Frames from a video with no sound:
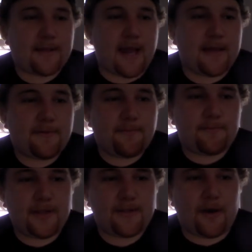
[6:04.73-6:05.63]
guys,
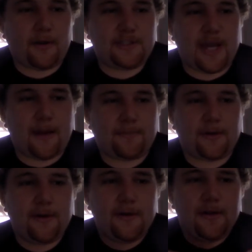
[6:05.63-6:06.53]
pretty solid
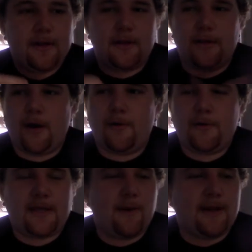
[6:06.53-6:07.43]
chapter. You
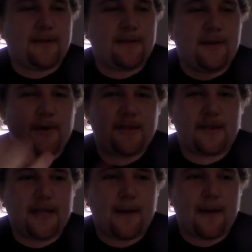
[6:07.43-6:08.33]
know, can't wait to see what's
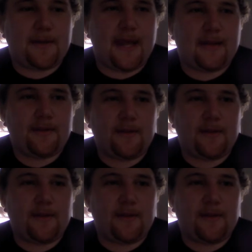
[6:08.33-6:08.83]
going to happen next.